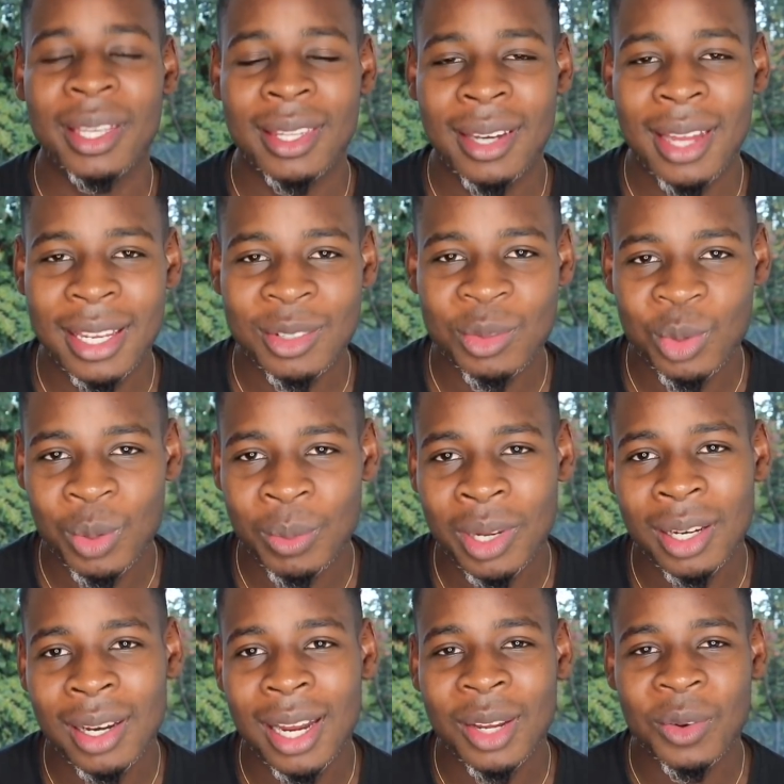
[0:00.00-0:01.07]
in the next room
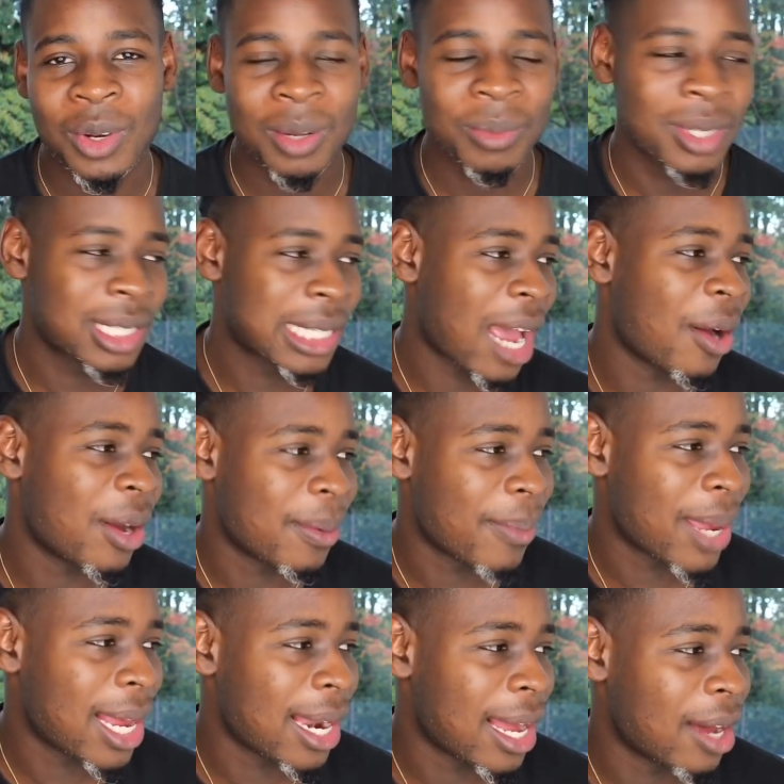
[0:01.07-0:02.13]
and I don't want to be shouting
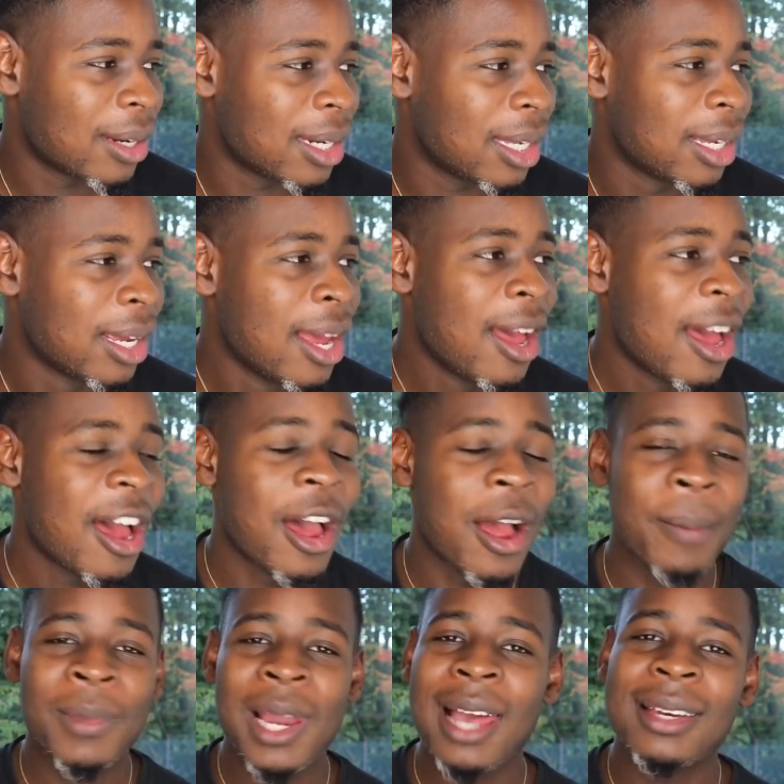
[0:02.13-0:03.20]
very loudly.
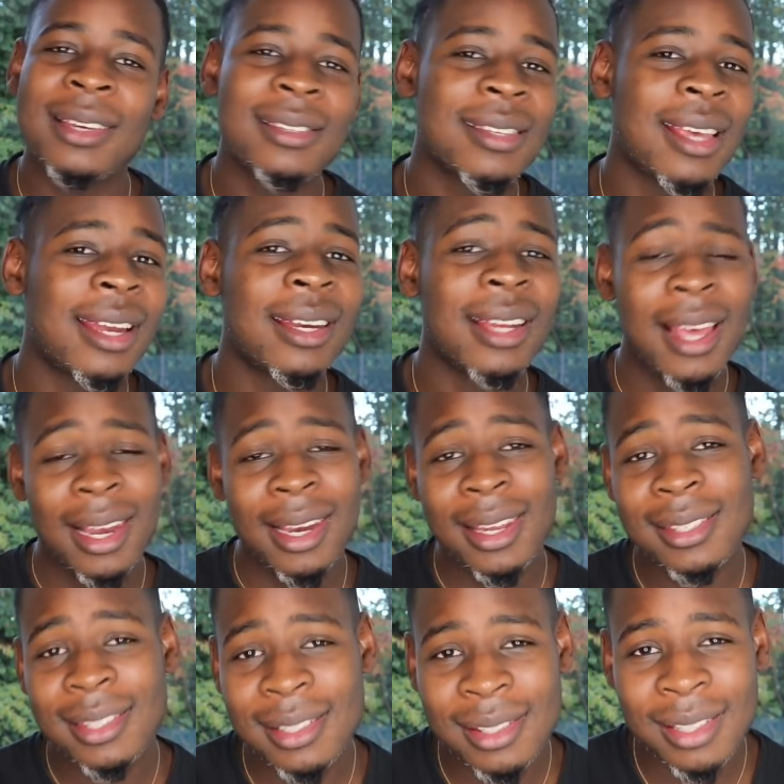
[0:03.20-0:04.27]
Like I said,
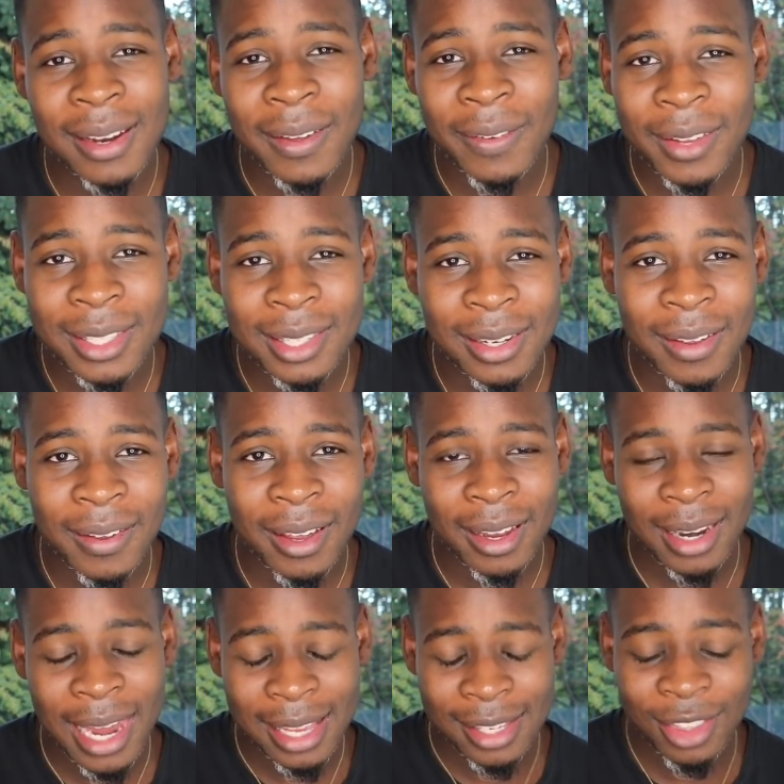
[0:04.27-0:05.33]
listen to the
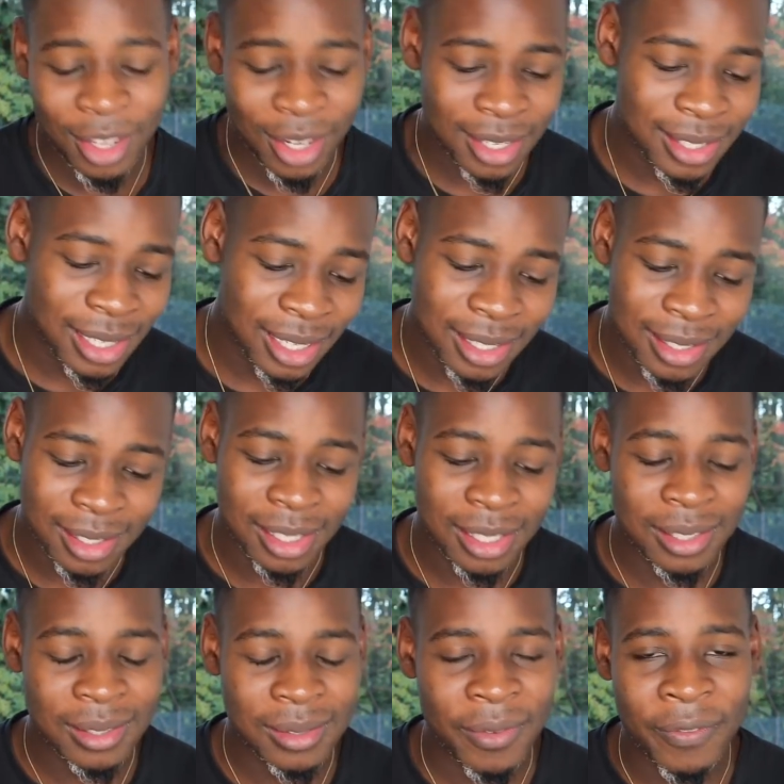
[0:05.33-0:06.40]
last 30 seconds of
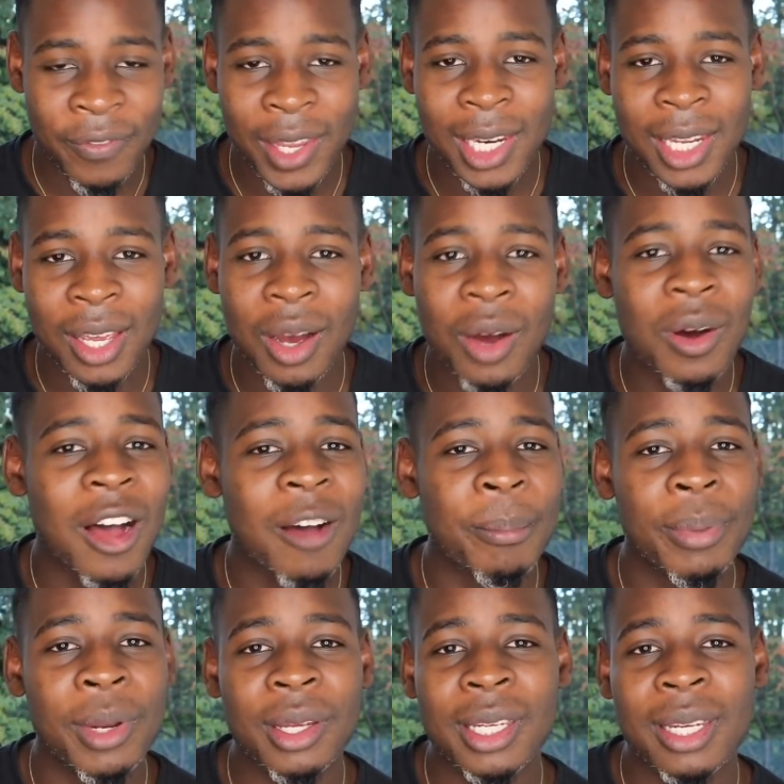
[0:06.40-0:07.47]
this video. I'm
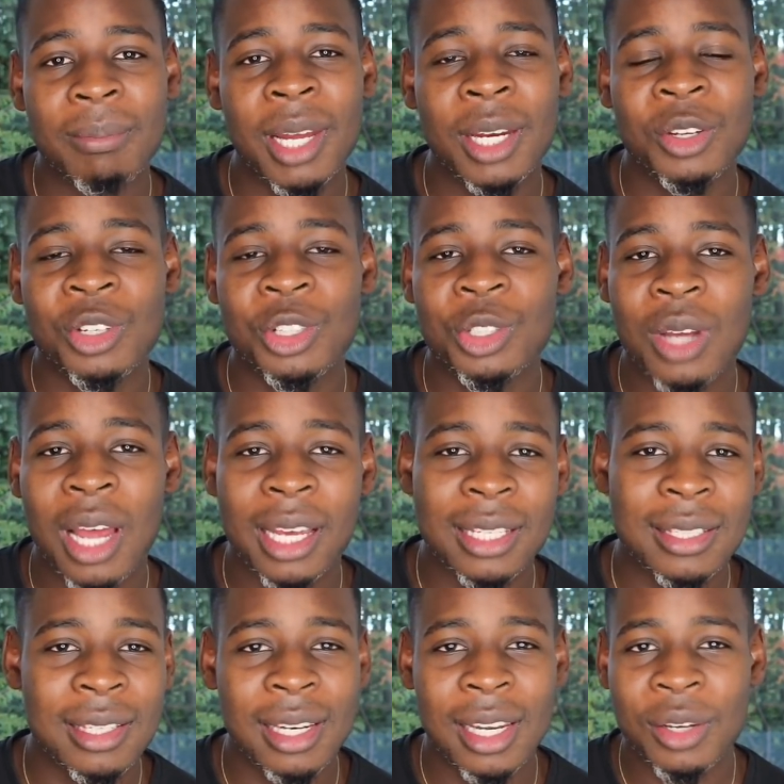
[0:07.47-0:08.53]
plugging my new track.
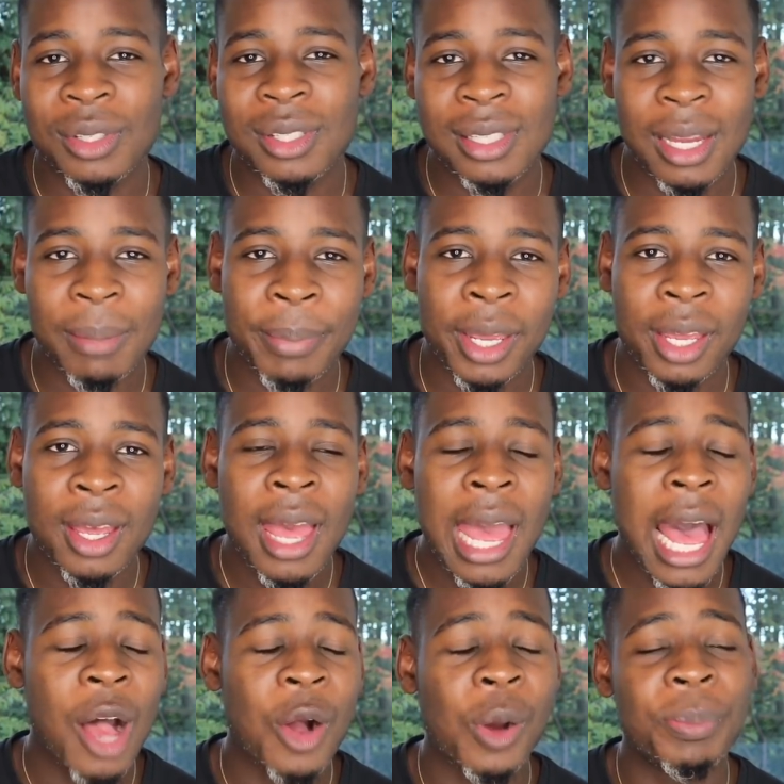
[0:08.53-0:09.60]
It's a little snippet.
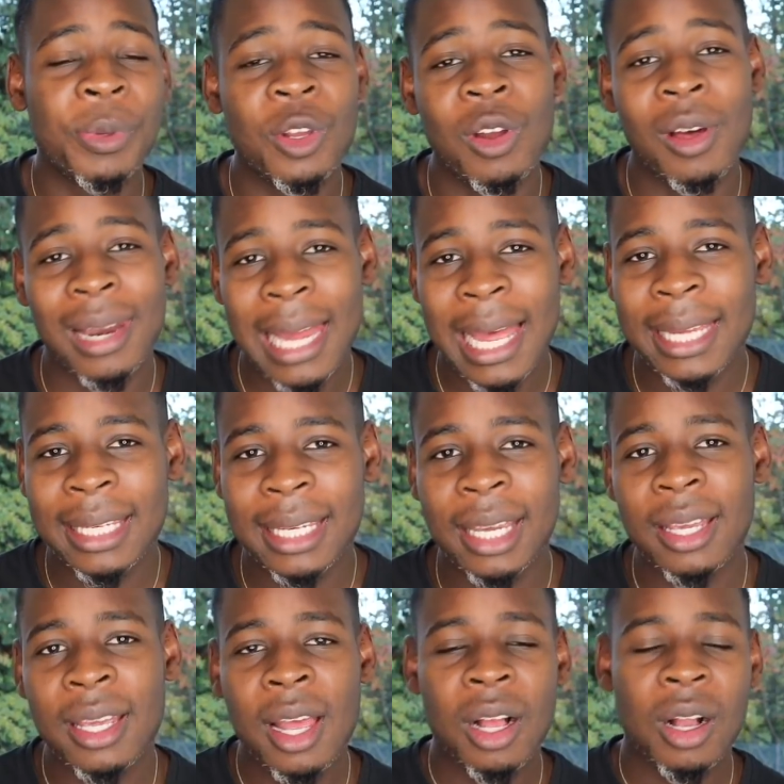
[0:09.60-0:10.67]
I hope you lot like
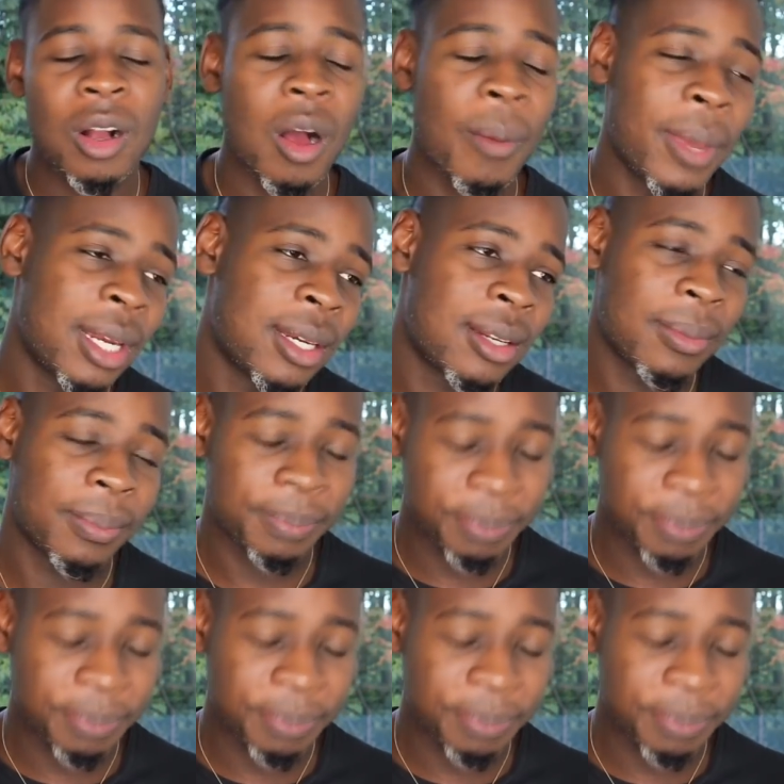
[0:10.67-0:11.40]
it. Comment,